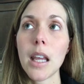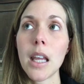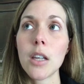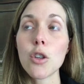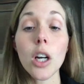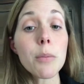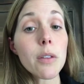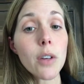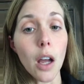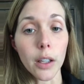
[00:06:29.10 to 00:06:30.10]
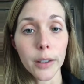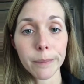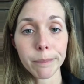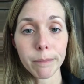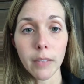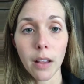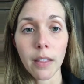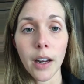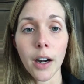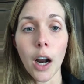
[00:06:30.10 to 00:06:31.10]
In terms of color,
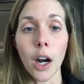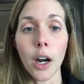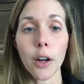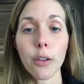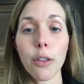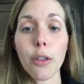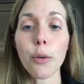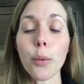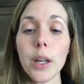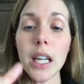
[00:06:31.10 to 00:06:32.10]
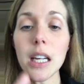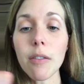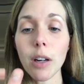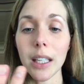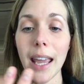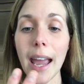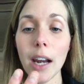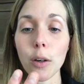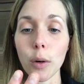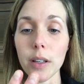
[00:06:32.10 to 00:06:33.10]
there are 3 different
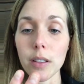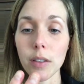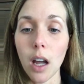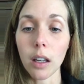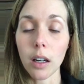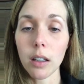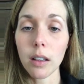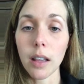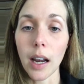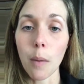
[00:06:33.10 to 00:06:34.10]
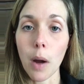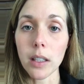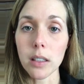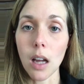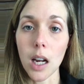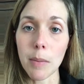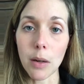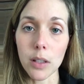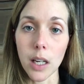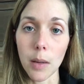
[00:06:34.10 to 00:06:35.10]
categories of color that I want to talk
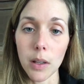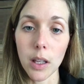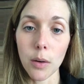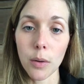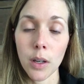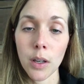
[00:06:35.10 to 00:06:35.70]
about today with you.